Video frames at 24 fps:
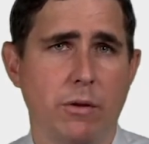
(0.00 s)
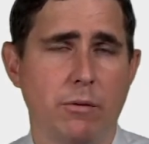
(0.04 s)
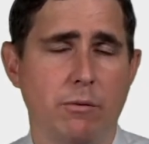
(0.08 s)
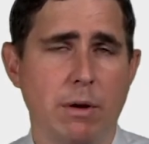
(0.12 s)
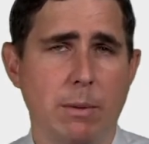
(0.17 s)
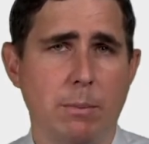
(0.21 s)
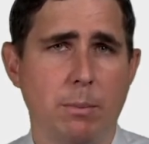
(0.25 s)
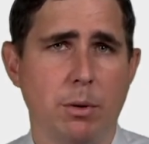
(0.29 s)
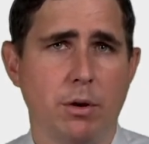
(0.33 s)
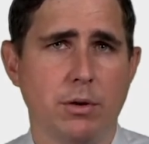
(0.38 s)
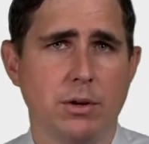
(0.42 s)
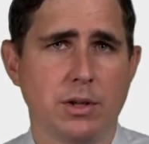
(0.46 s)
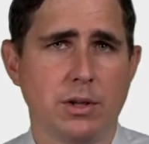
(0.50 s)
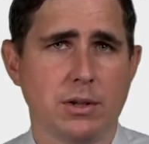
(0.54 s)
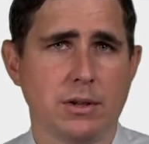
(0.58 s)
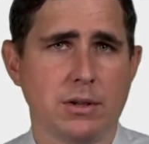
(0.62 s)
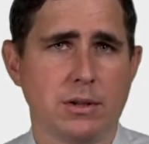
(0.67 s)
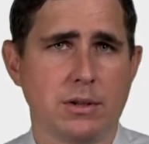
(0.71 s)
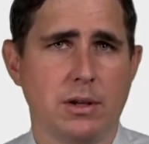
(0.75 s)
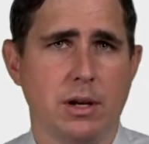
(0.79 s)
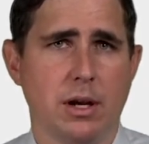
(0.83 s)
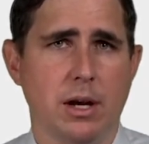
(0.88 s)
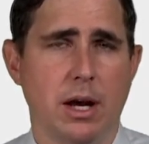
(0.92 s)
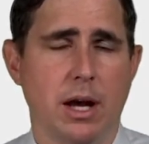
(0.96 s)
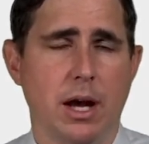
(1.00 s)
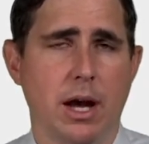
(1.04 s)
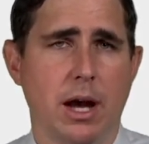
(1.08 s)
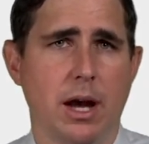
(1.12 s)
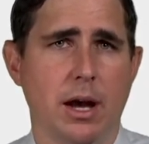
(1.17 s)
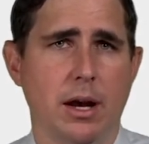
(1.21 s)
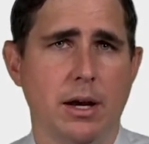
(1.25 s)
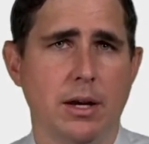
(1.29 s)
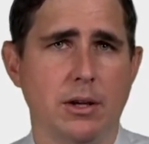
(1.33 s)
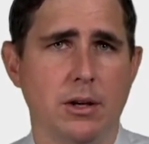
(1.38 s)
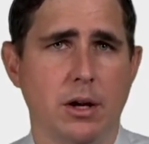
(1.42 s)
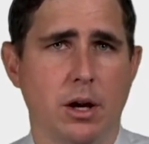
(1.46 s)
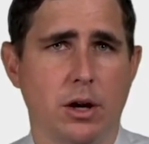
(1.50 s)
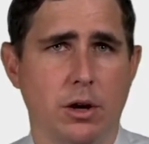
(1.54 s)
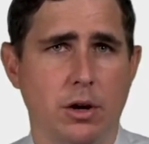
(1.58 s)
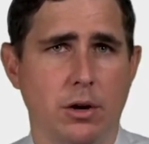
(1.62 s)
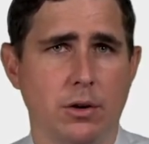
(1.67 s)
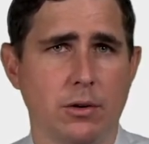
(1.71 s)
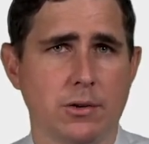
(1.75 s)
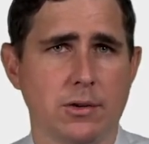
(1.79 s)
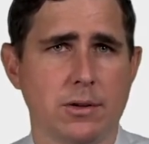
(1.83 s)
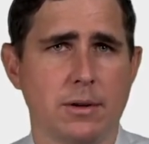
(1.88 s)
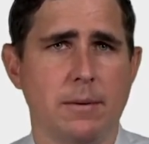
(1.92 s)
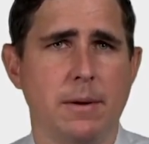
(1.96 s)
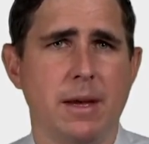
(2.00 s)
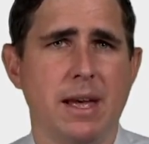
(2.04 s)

repurchase uh, occurs.